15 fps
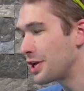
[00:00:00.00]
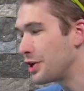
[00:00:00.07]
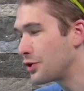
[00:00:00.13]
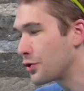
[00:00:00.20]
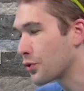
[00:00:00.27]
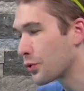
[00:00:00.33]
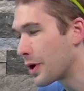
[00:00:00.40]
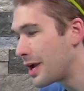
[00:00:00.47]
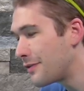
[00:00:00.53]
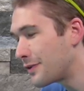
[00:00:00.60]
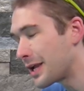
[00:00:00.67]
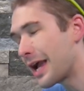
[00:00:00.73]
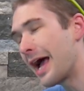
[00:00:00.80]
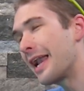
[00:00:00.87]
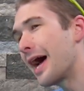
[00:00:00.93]

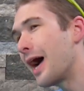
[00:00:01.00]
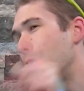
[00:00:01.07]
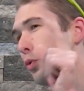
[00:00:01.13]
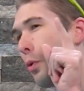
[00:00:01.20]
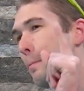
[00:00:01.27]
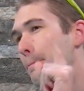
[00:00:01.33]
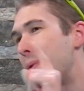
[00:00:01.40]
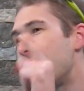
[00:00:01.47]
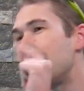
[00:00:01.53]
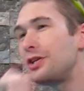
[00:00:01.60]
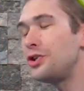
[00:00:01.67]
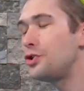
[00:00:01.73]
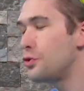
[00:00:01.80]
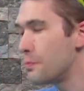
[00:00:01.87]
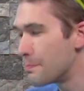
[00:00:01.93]
engraving, and I will bet
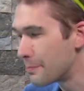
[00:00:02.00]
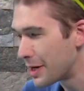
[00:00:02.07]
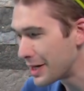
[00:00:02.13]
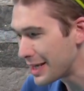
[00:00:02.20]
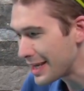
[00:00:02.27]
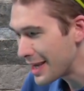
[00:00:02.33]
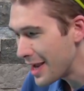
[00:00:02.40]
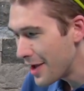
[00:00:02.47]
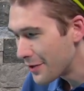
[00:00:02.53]
you money